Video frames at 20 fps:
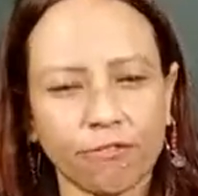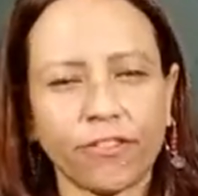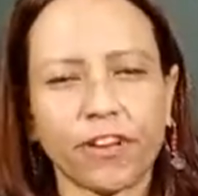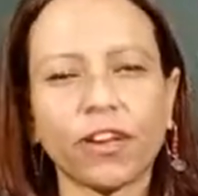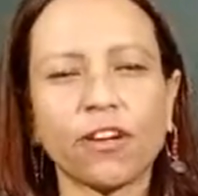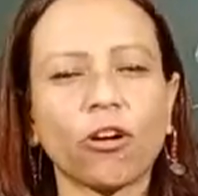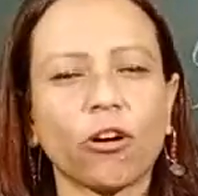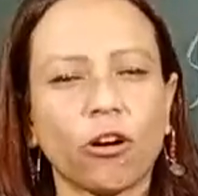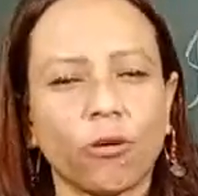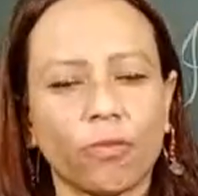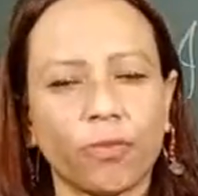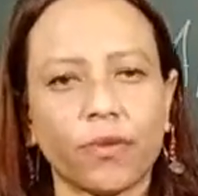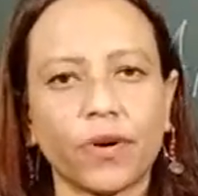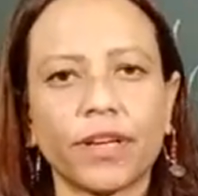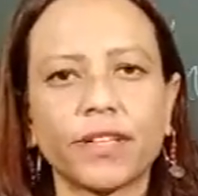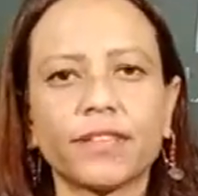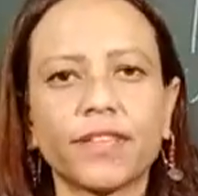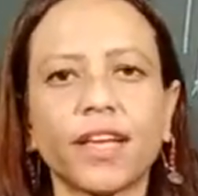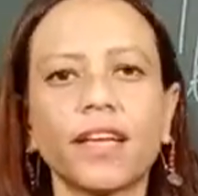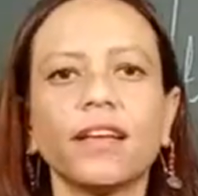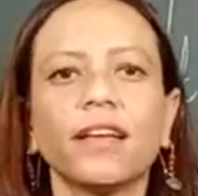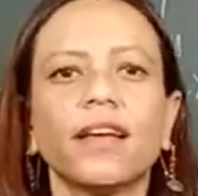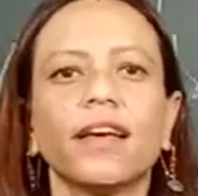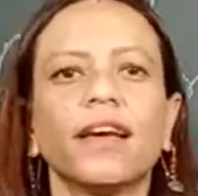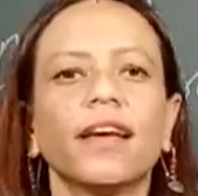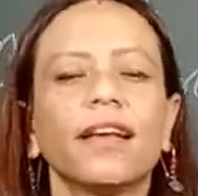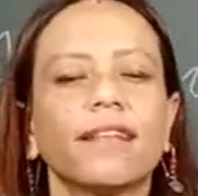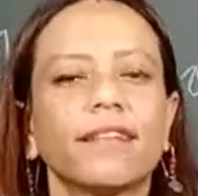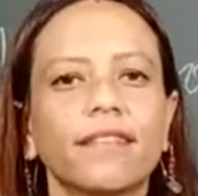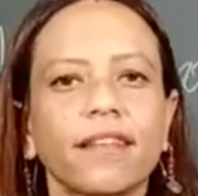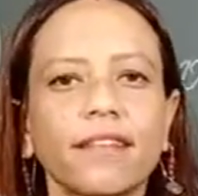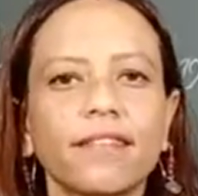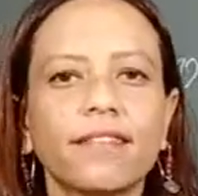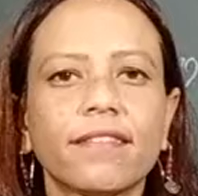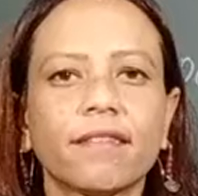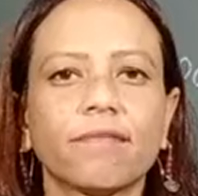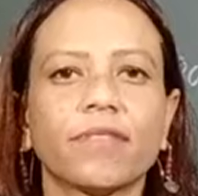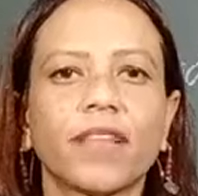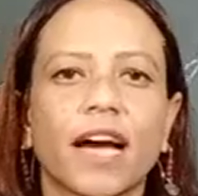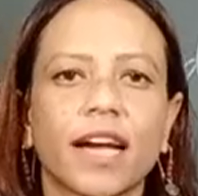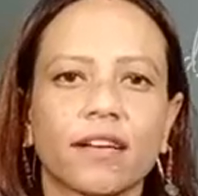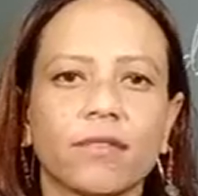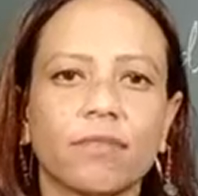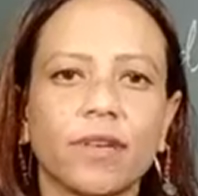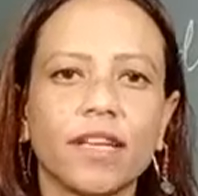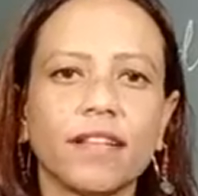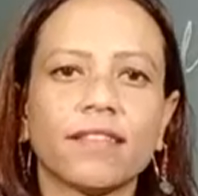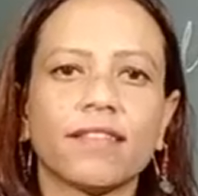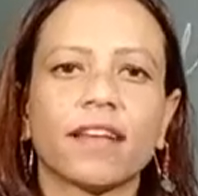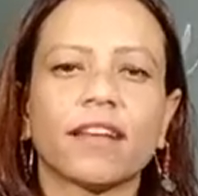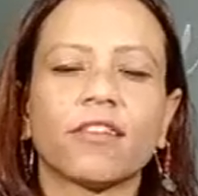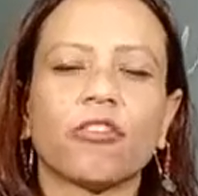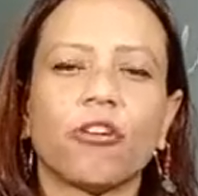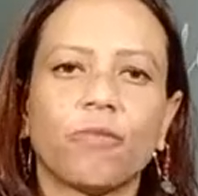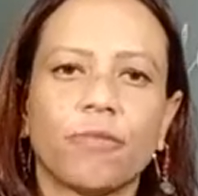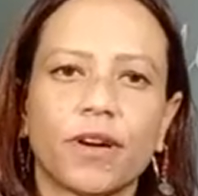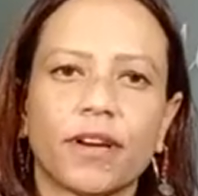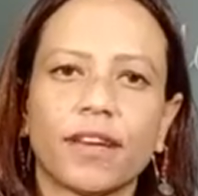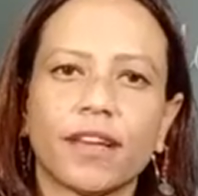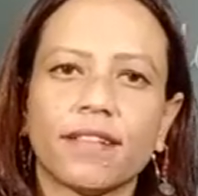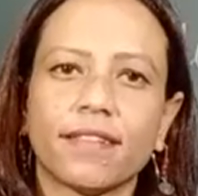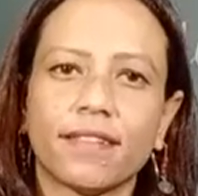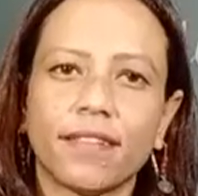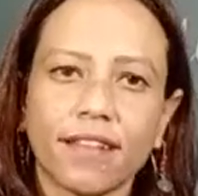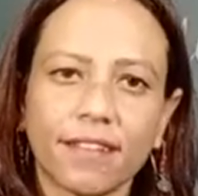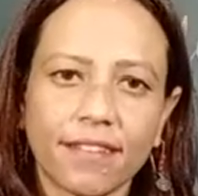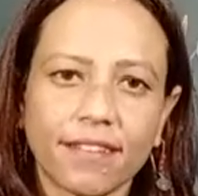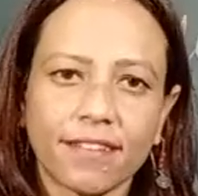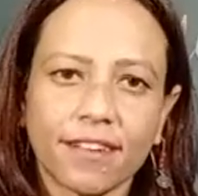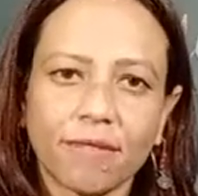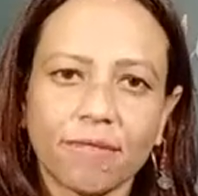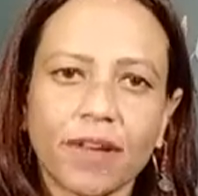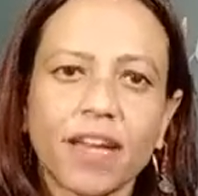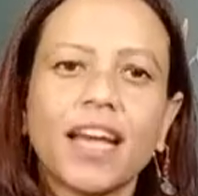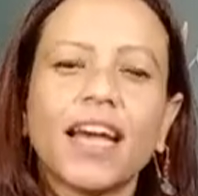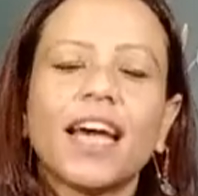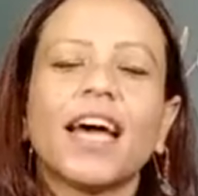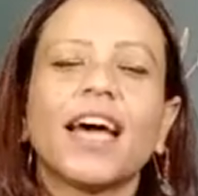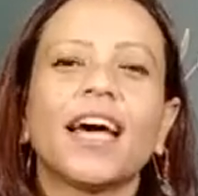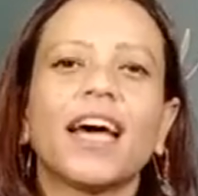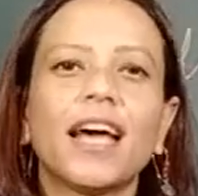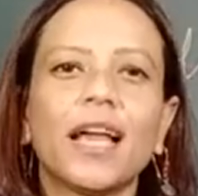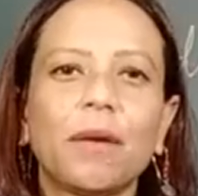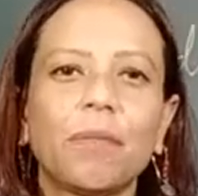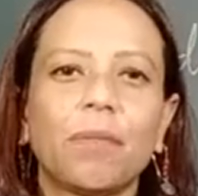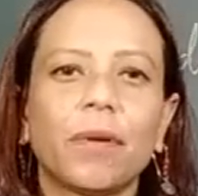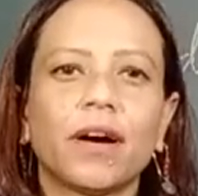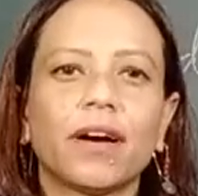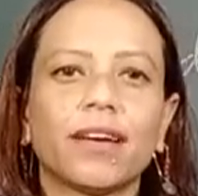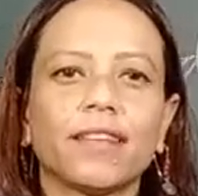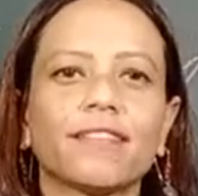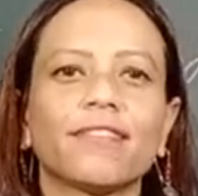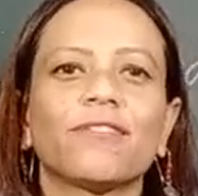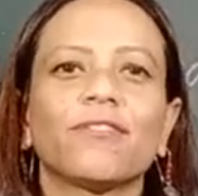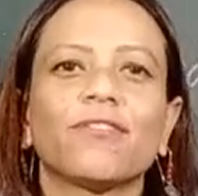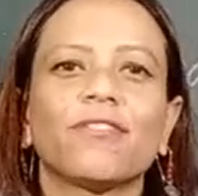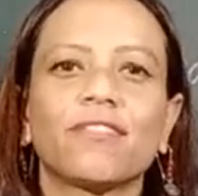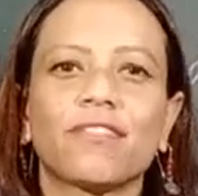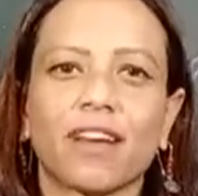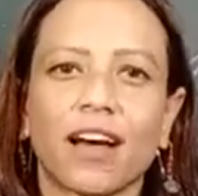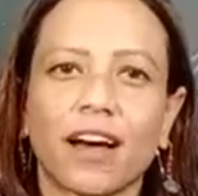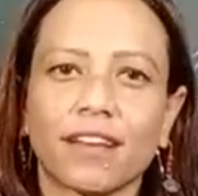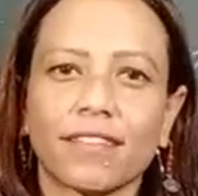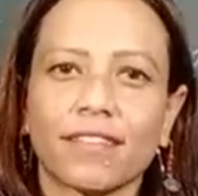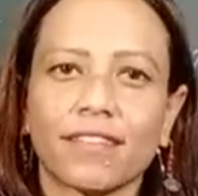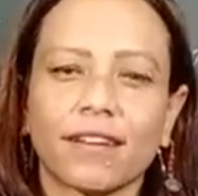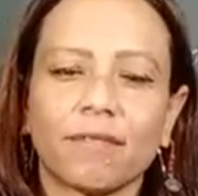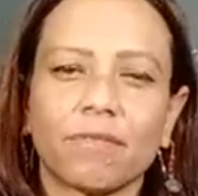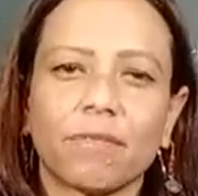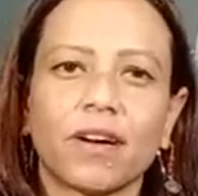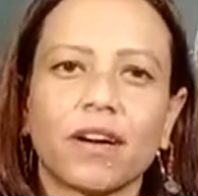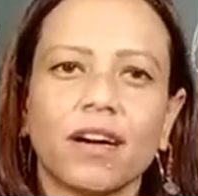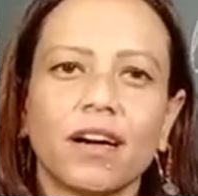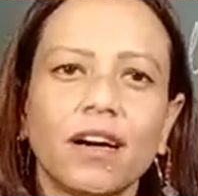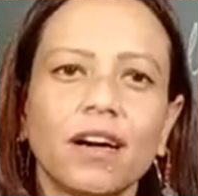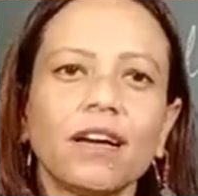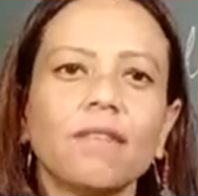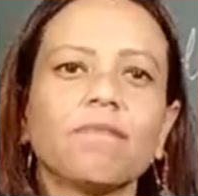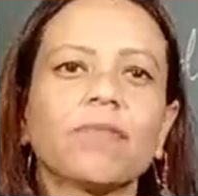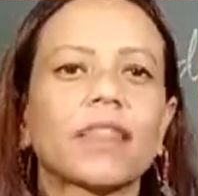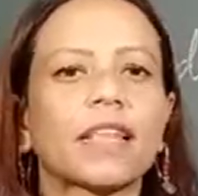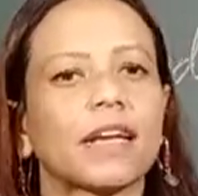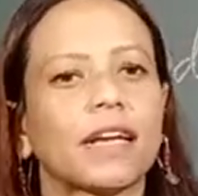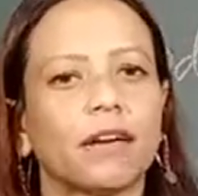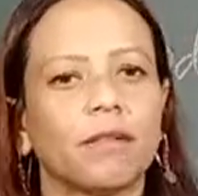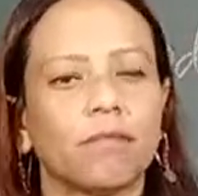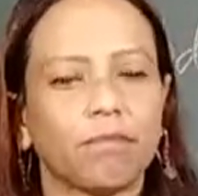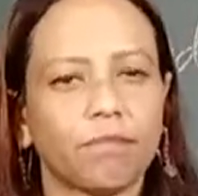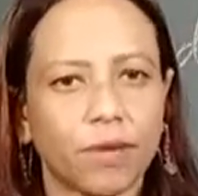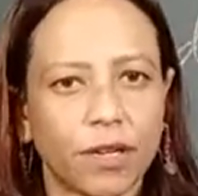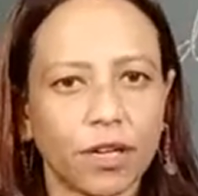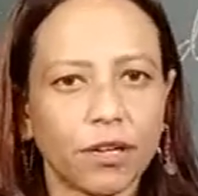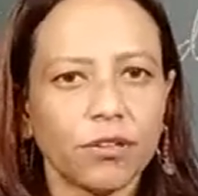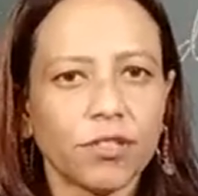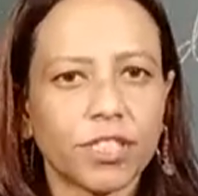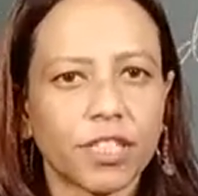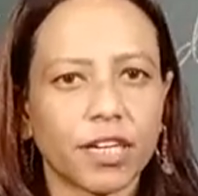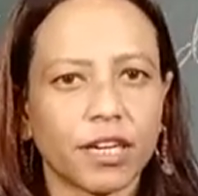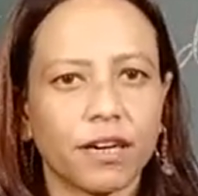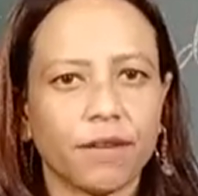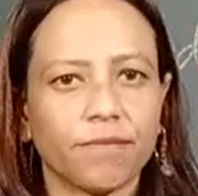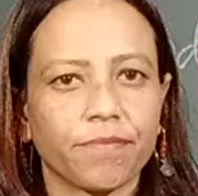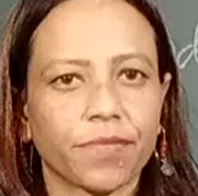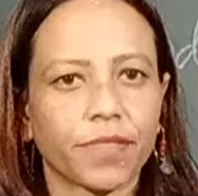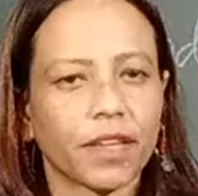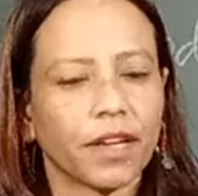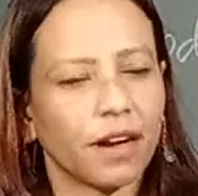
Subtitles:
an operating system. That means an operating system helps us to start up a computer.